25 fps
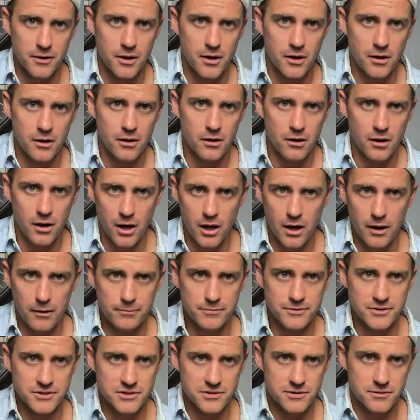uh,
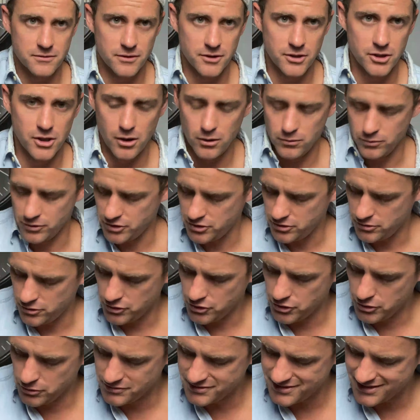just you know,
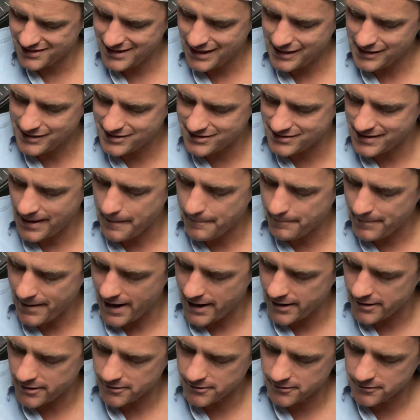using that same
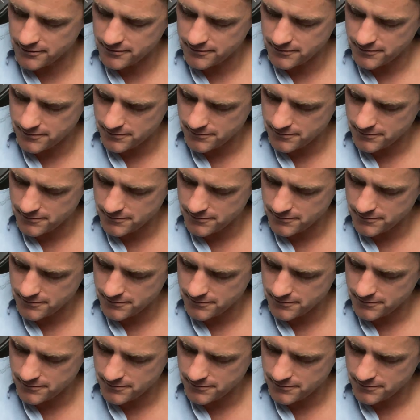pattern.